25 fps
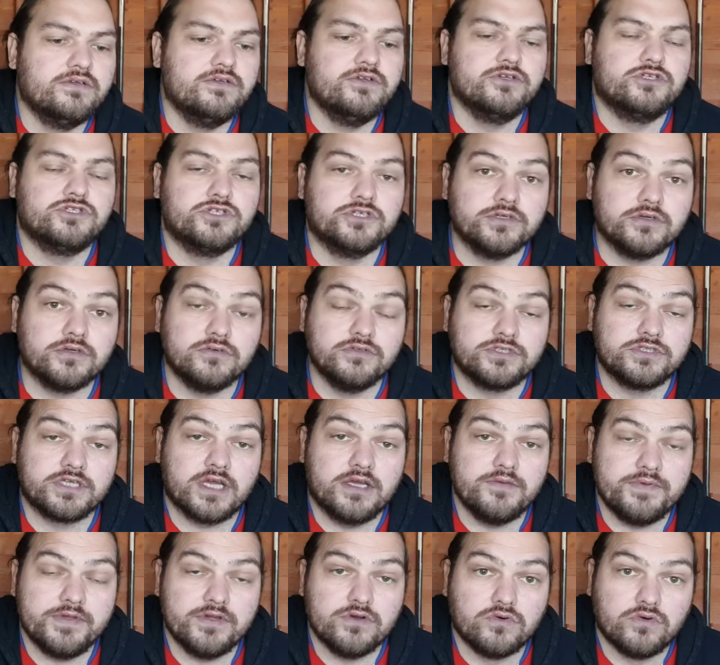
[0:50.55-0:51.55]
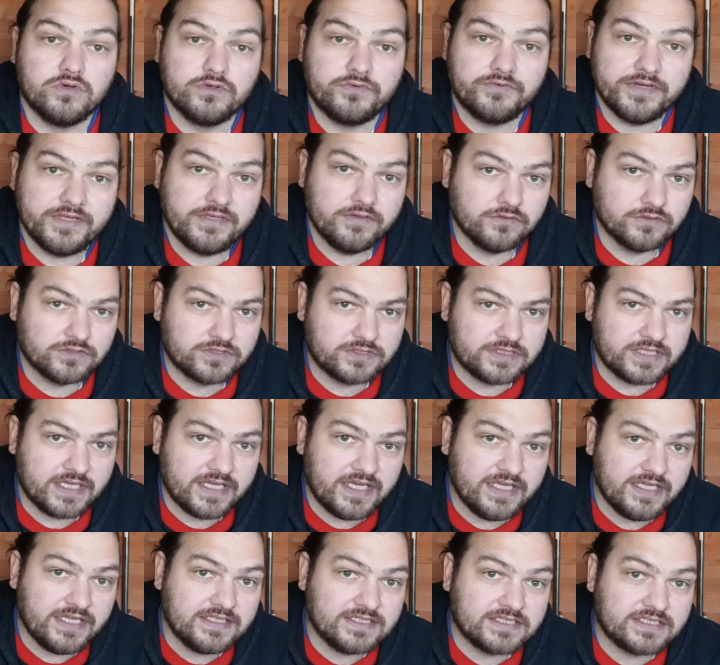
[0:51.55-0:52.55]
You should also be ordering your
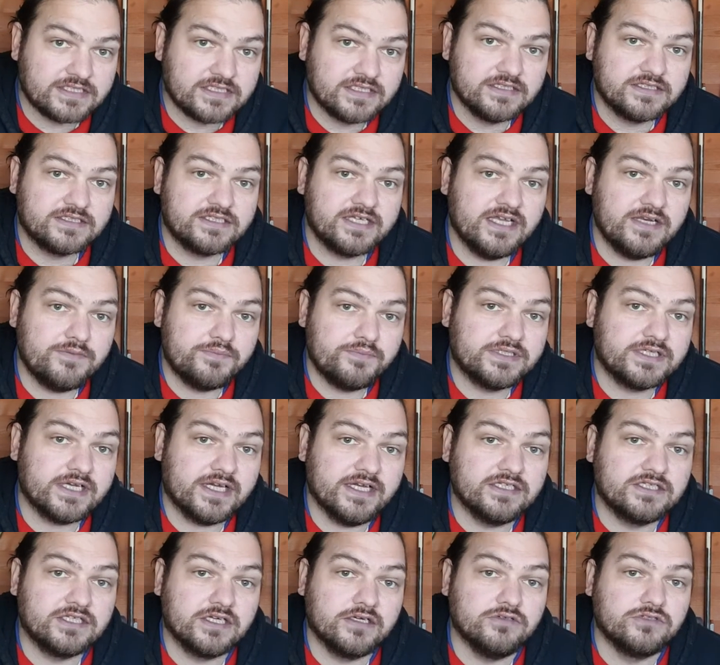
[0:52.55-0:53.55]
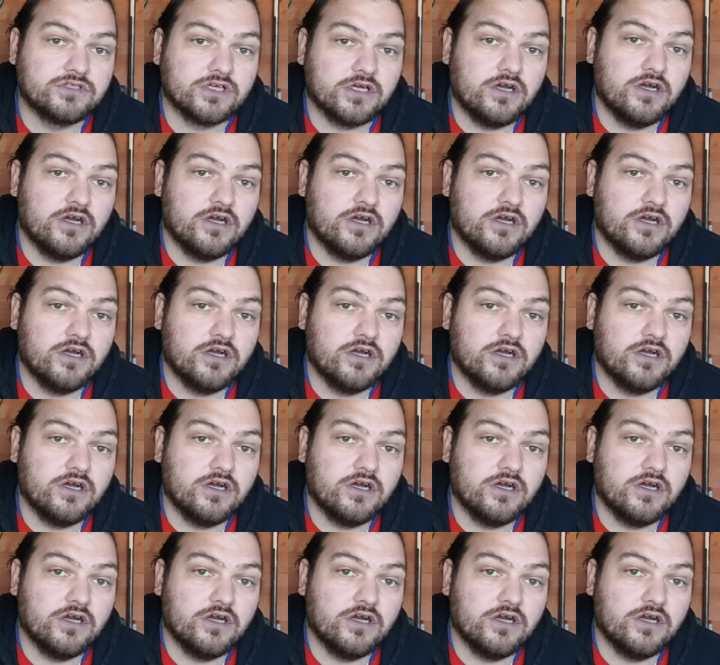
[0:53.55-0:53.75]
seeds, seed potatoes,